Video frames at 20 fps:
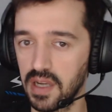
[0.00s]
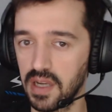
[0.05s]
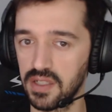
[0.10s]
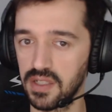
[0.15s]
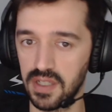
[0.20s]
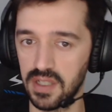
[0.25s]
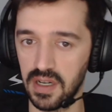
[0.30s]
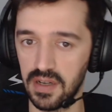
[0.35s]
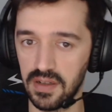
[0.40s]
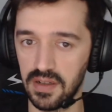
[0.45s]

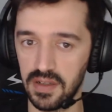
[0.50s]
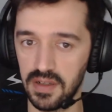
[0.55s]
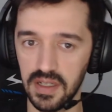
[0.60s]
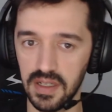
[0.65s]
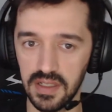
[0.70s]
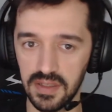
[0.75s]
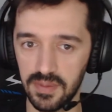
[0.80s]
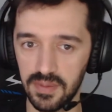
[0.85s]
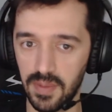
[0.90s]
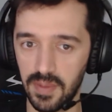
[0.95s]
share
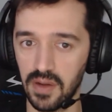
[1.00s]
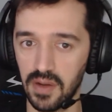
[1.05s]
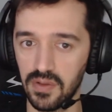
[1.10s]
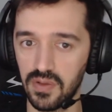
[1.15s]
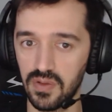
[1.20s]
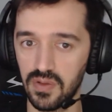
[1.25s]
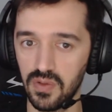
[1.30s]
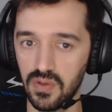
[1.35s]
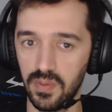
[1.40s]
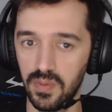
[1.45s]
is
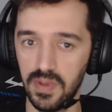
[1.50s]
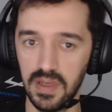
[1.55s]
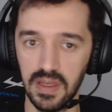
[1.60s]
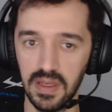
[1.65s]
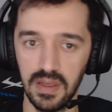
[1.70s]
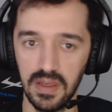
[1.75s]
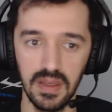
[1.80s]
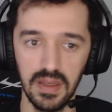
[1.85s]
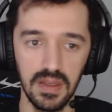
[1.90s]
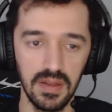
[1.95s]
bound to
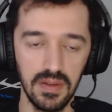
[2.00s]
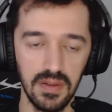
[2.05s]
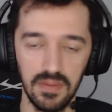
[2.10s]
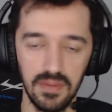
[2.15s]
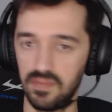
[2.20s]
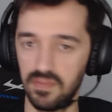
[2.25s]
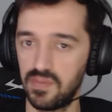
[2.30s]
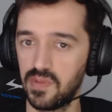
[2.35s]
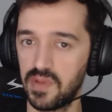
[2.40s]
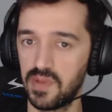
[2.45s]
be
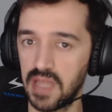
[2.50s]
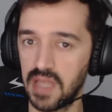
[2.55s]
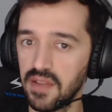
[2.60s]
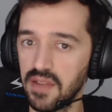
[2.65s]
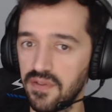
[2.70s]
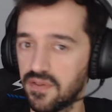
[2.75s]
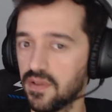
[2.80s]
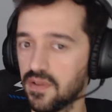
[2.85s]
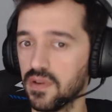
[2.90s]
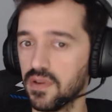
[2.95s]

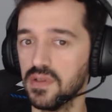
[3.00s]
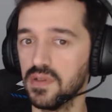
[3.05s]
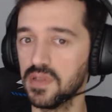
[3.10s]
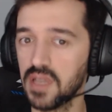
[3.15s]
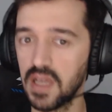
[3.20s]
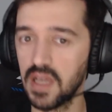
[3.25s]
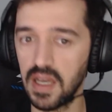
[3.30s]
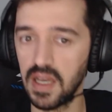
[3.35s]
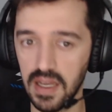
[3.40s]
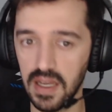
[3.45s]
tenfold
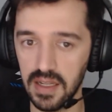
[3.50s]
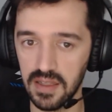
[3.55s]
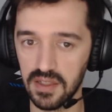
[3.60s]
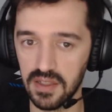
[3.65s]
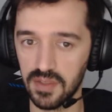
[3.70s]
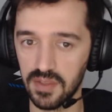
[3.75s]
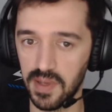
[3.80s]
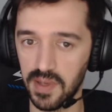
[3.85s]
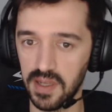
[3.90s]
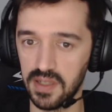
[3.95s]
in the
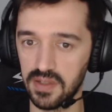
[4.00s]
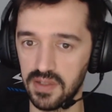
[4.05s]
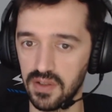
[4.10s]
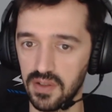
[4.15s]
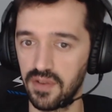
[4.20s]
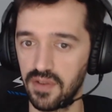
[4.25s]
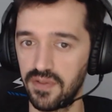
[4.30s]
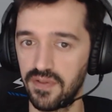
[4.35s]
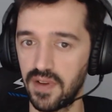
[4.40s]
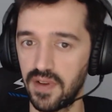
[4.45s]
space
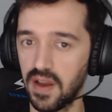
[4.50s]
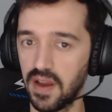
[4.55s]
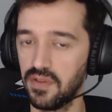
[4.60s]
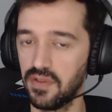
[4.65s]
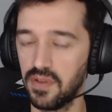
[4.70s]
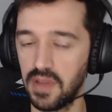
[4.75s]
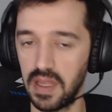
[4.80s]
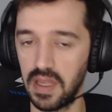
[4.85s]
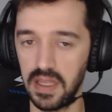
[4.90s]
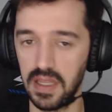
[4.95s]
of 5
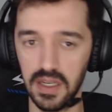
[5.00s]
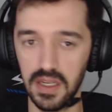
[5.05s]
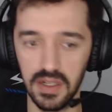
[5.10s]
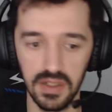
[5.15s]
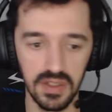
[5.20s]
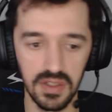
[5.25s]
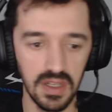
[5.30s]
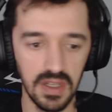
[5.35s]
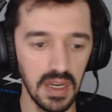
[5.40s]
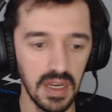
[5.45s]
to 10
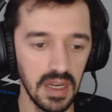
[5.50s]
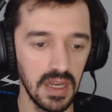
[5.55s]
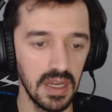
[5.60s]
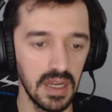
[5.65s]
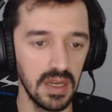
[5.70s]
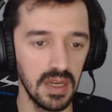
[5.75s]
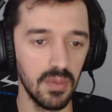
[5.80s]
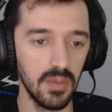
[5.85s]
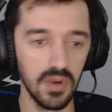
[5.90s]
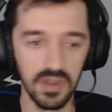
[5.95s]
years,
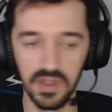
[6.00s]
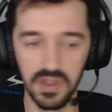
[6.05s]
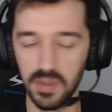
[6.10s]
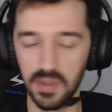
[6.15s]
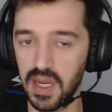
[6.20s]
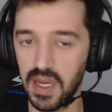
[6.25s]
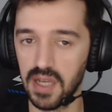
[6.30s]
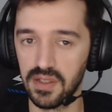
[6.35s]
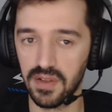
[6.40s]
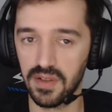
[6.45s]
mostly
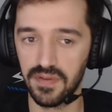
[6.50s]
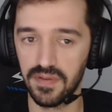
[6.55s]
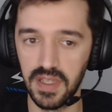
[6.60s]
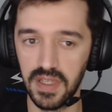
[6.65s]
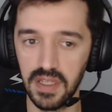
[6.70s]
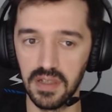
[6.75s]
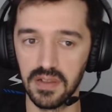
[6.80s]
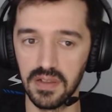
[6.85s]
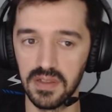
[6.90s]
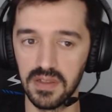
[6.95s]
because of
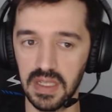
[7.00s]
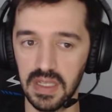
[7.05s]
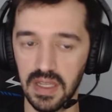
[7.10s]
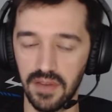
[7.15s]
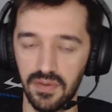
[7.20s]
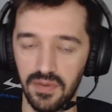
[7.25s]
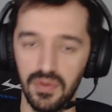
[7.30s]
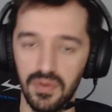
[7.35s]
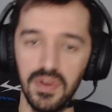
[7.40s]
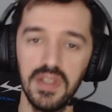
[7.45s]
deals that
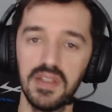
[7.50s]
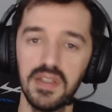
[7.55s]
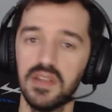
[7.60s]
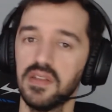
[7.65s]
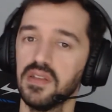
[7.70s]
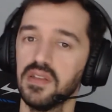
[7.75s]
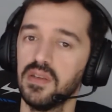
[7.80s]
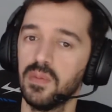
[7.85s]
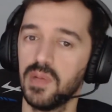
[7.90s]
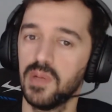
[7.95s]
have
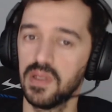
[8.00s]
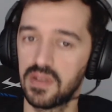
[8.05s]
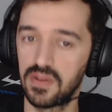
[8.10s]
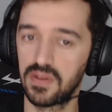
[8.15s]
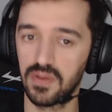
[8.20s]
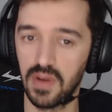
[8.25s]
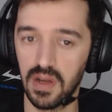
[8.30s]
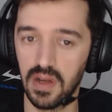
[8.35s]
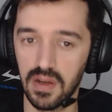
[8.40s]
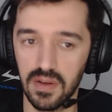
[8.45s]
recently been
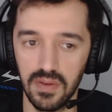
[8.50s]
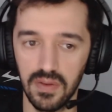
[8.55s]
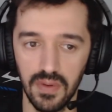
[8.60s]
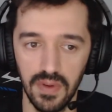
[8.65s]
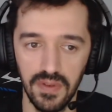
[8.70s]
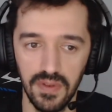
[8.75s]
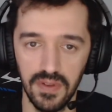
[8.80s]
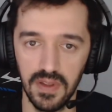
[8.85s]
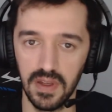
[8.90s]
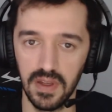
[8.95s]
struck
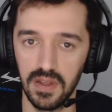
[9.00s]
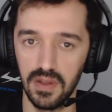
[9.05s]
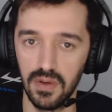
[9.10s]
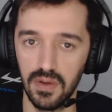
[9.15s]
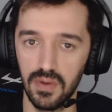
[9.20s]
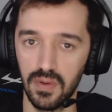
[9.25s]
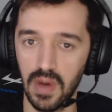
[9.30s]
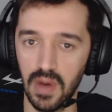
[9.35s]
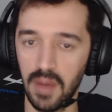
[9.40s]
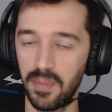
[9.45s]
with the
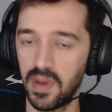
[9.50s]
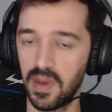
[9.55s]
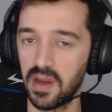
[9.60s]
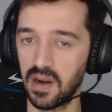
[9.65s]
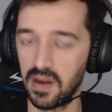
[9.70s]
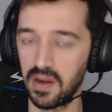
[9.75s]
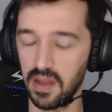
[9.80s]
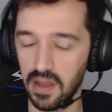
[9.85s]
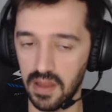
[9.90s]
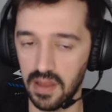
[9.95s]
new EPIC
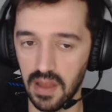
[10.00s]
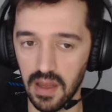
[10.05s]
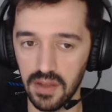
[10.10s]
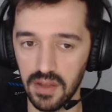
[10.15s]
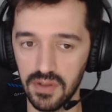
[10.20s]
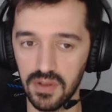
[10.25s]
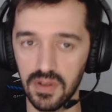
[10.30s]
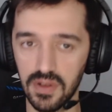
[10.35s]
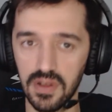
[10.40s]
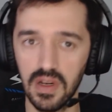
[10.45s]

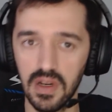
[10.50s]
architecture